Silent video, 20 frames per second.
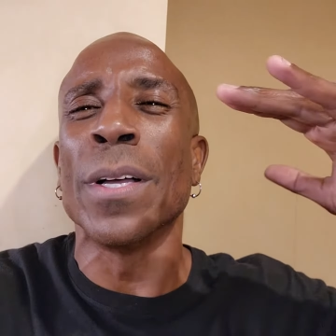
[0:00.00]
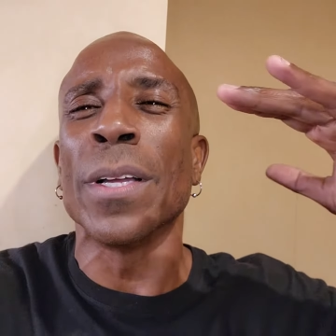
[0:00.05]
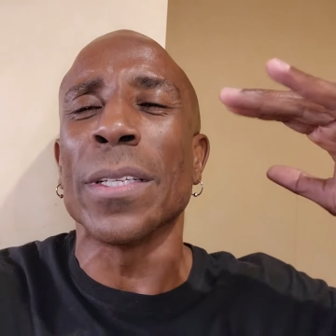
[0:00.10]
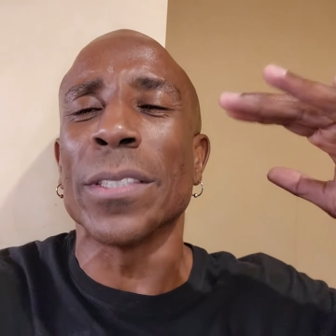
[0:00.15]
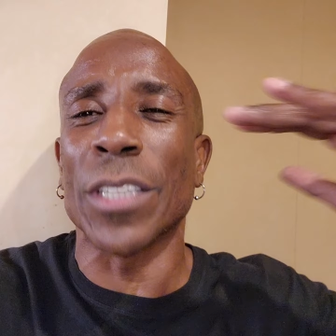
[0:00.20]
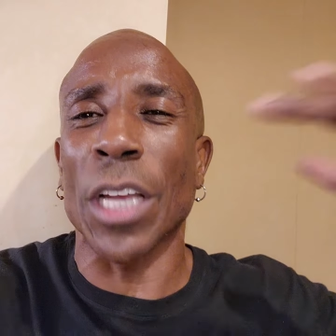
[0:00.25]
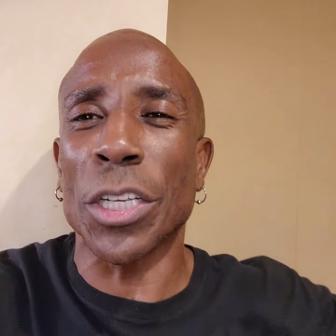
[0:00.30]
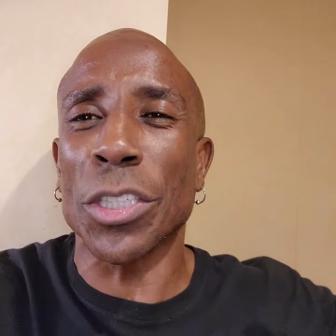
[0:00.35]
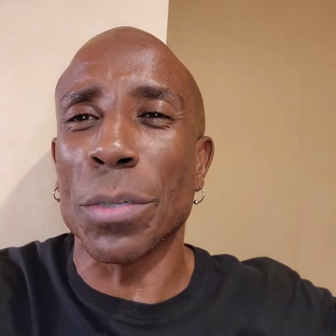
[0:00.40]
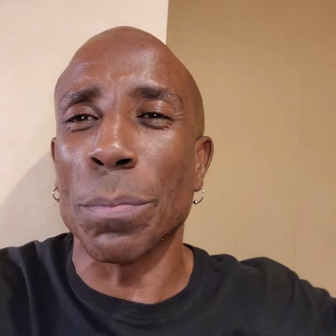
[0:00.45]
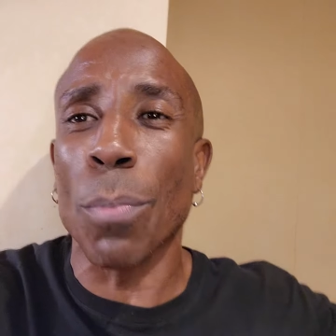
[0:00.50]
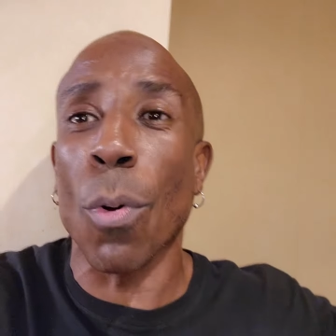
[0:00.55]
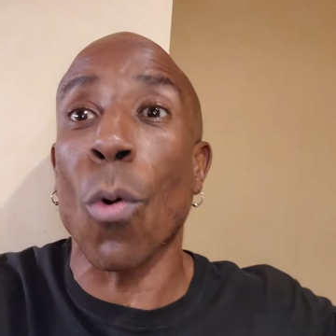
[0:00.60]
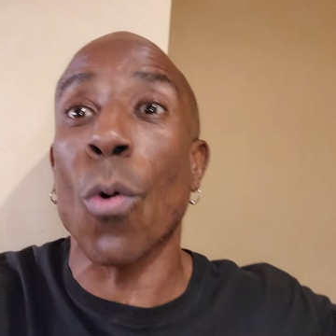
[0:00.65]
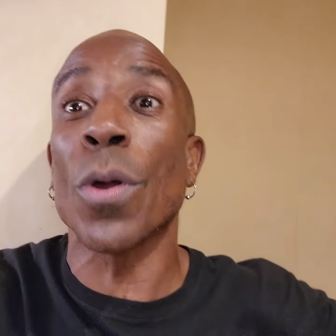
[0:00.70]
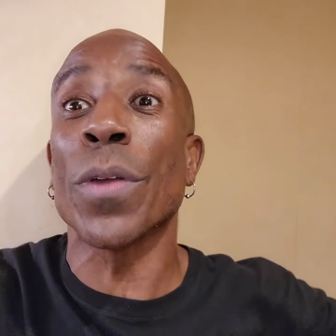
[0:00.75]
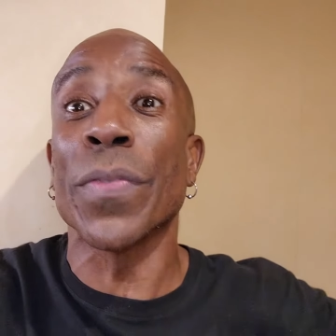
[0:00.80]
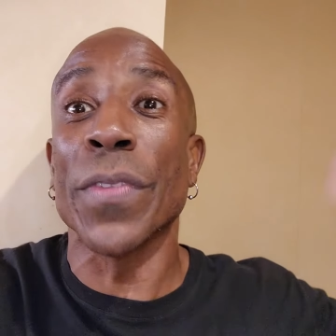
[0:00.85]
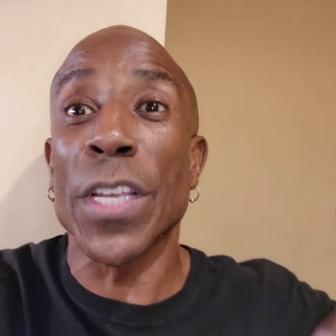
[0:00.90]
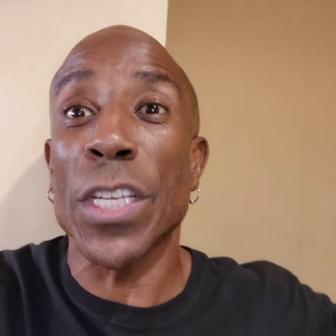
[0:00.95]
Jason
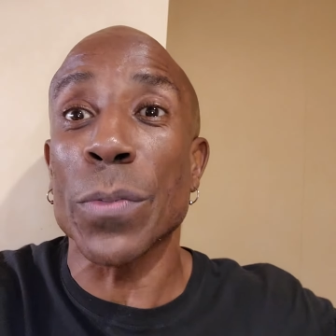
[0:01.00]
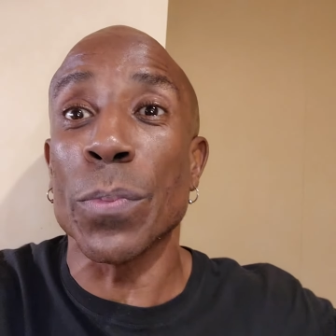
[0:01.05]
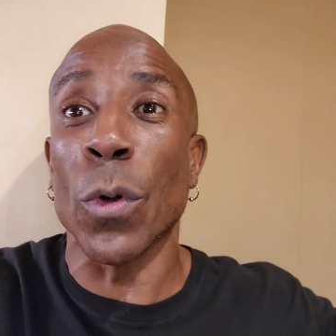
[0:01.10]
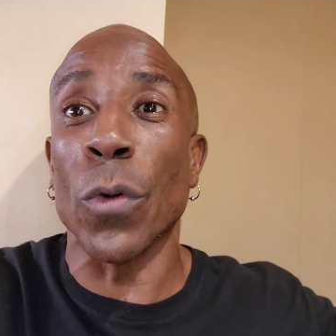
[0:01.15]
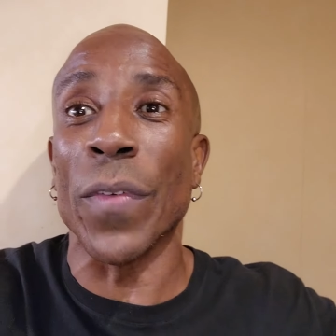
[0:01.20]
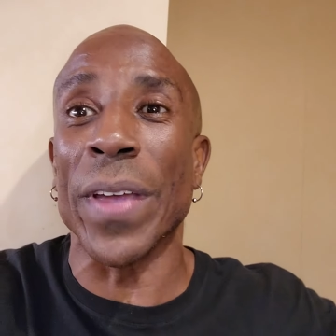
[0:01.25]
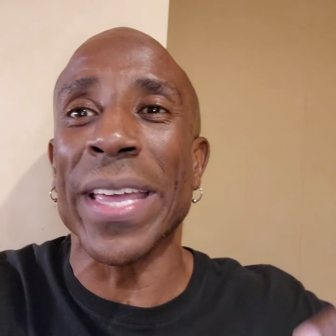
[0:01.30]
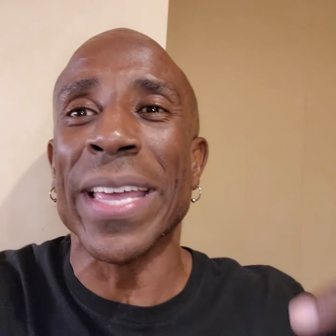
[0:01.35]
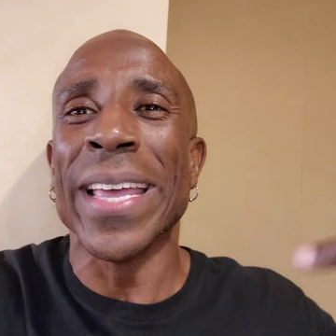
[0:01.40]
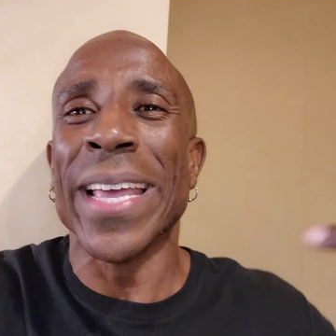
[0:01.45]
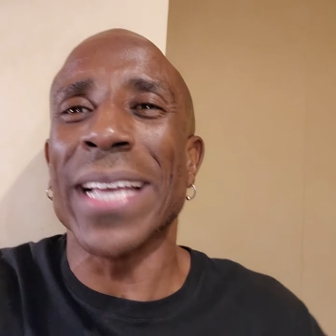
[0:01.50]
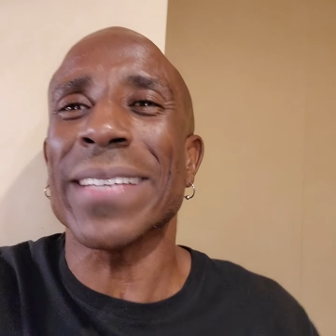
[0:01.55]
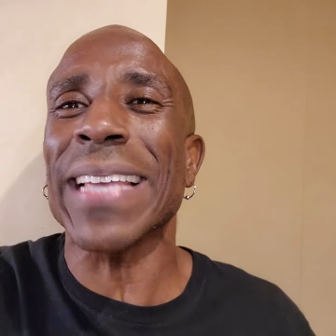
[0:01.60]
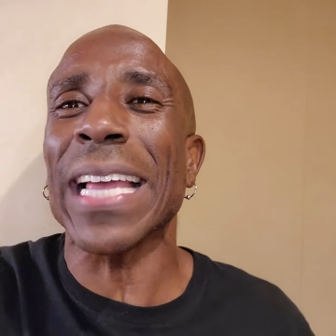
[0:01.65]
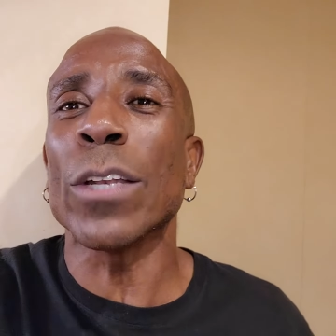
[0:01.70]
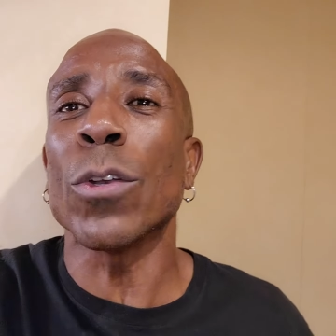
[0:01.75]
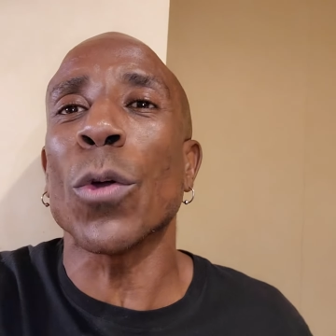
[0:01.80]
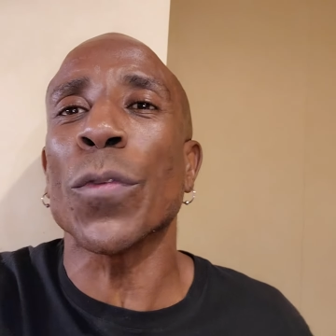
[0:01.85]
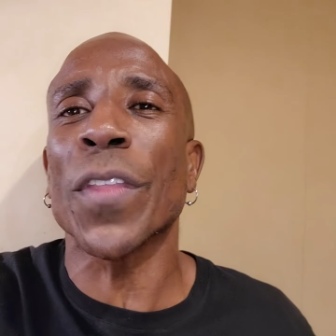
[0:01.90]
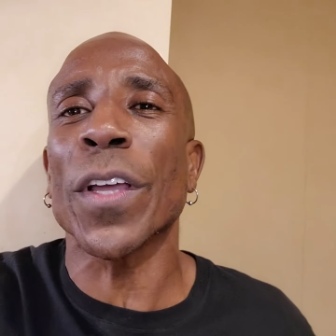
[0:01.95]
Bourne, this movie. It's
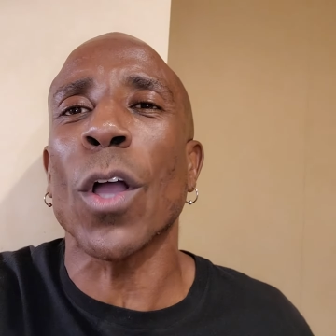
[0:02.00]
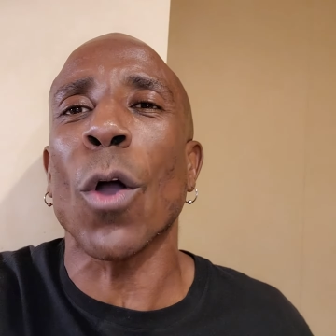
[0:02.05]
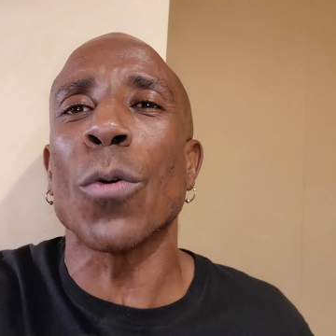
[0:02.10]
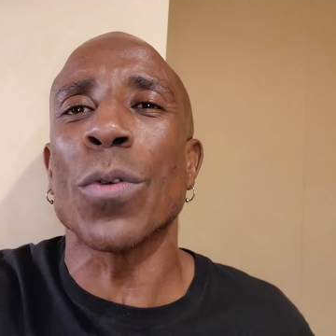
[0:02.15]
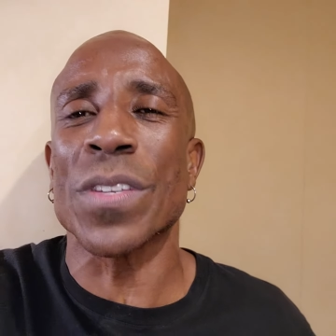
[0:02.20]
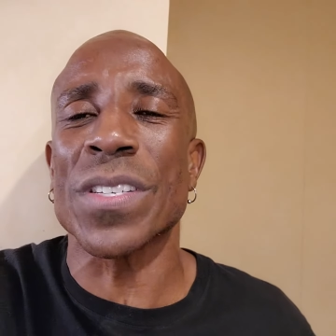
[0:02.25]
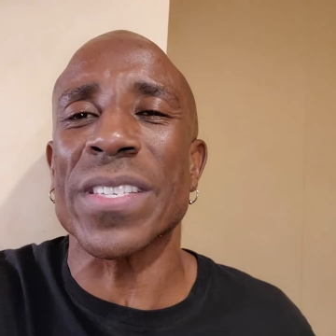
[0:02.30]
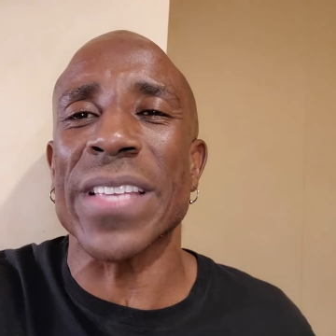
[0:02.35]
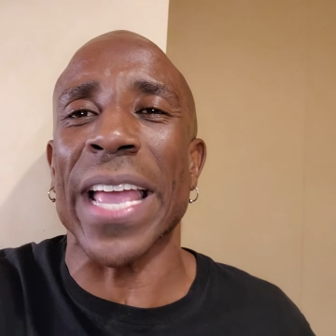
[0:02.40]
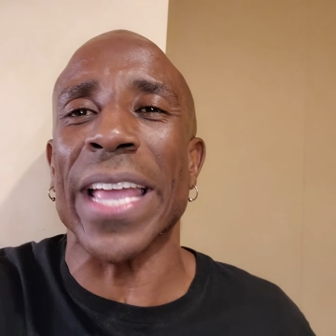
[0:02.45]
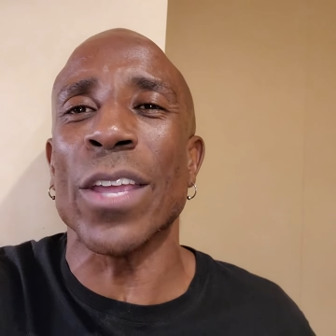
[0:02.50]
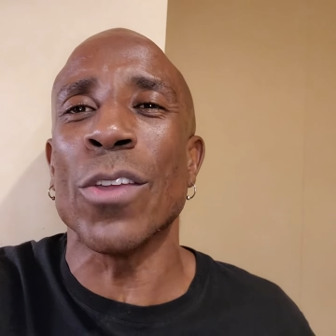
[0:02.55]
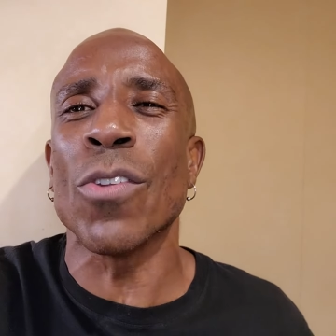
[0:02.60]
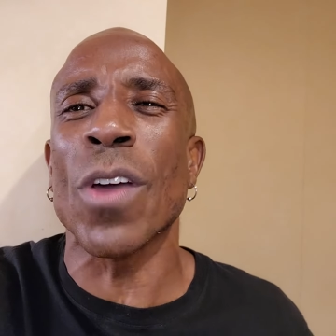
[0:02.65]
like North Dakota State.